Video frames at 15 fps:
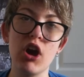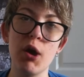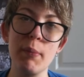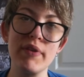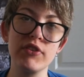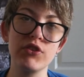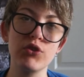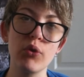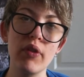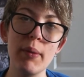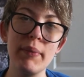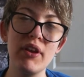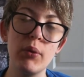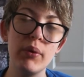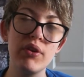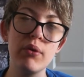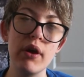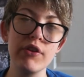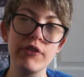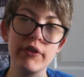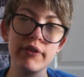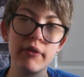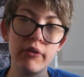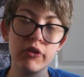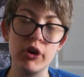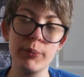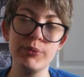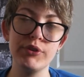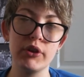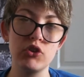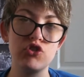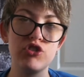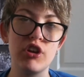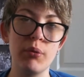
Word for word: comments, so let me know what you guys think down in the comment section